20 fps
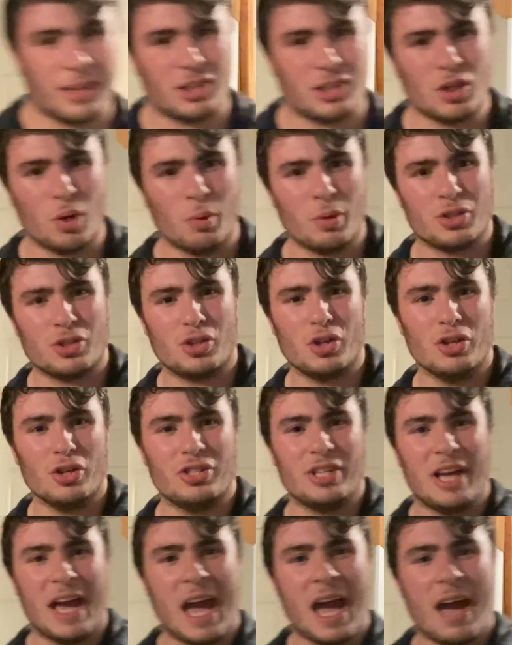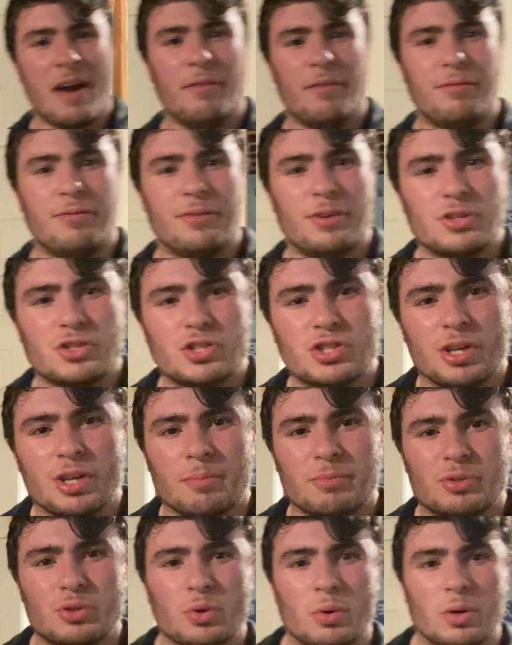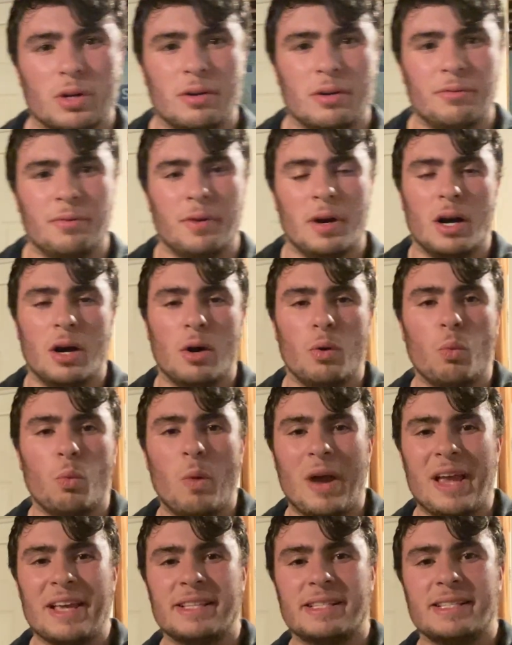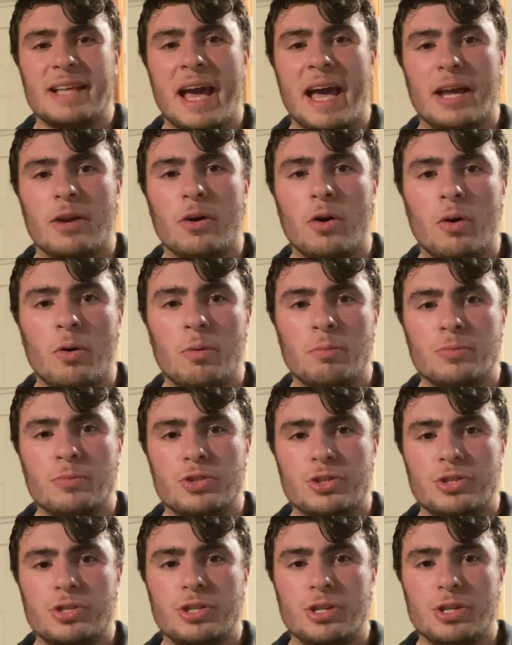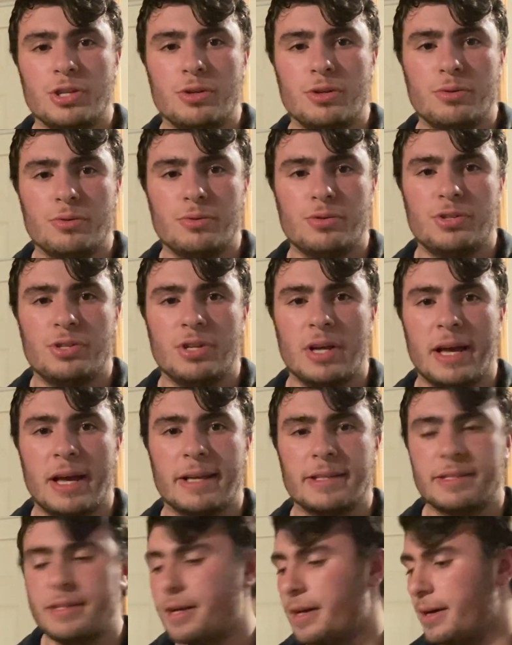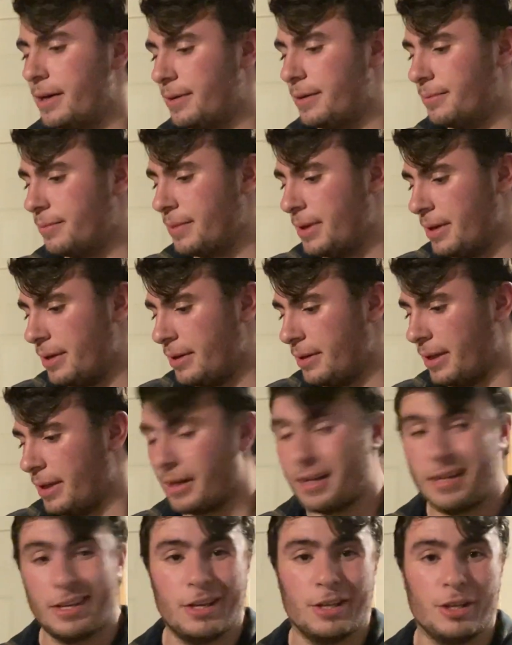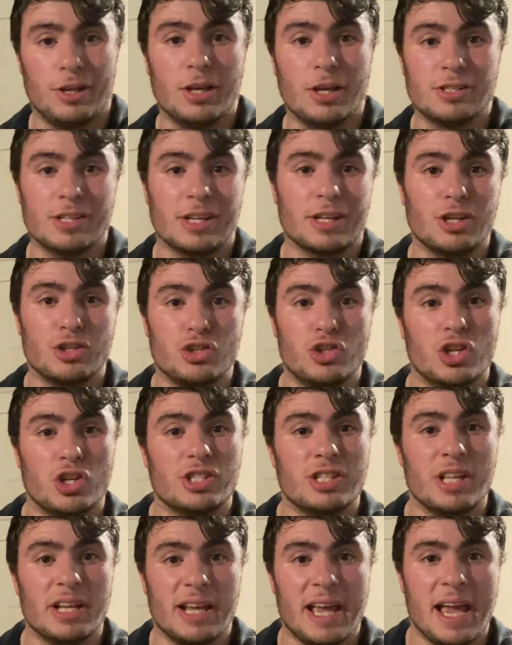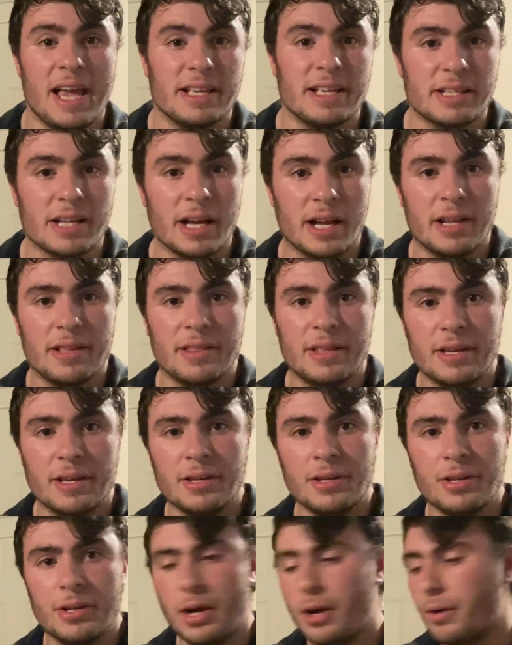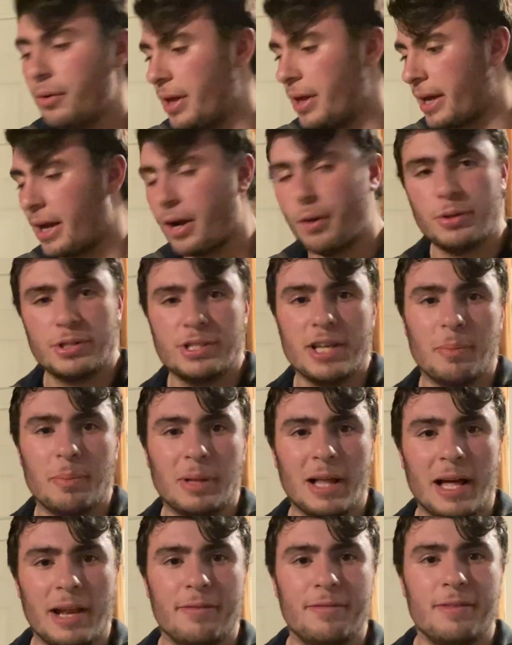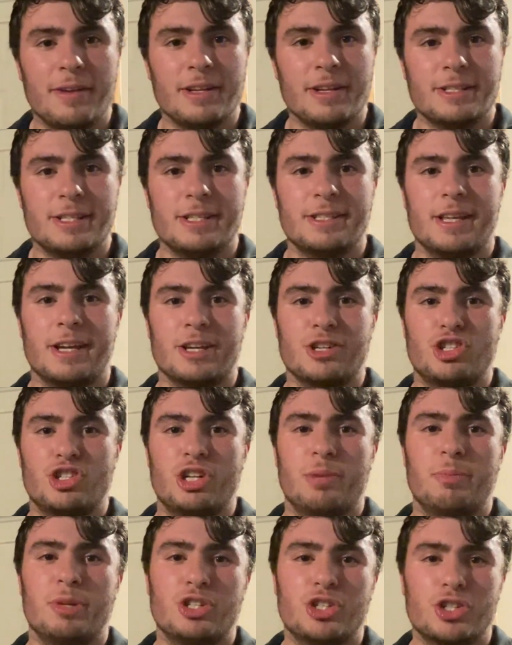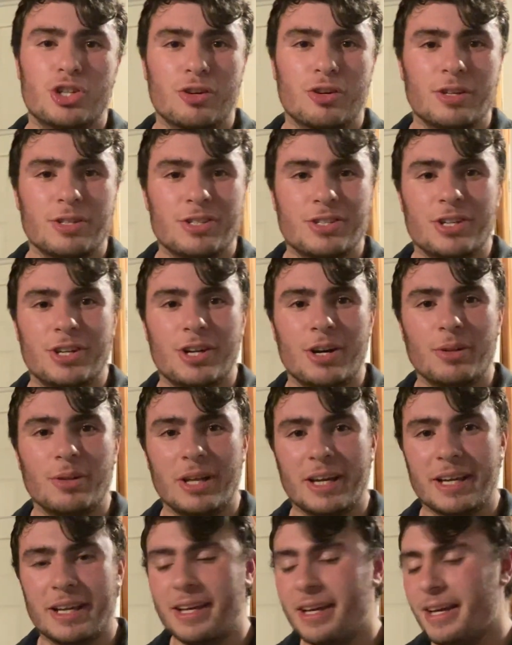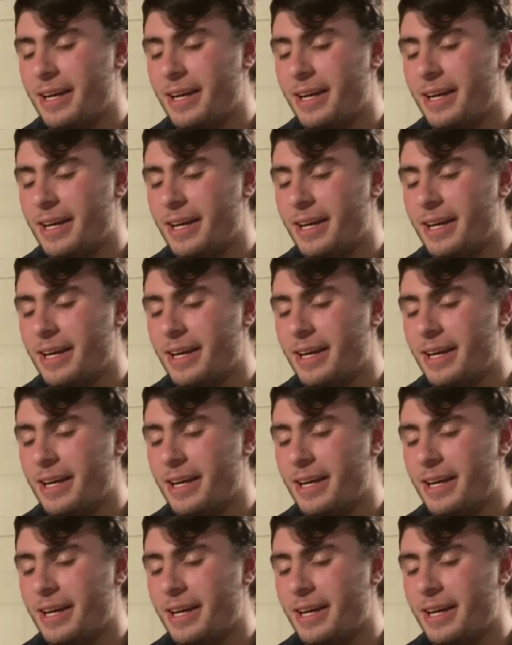it's always good to have some sort of weights at home just to use as a just in case kind of thing, you know. Like I always say, Planet Fitness is like gym insurance, you know. Like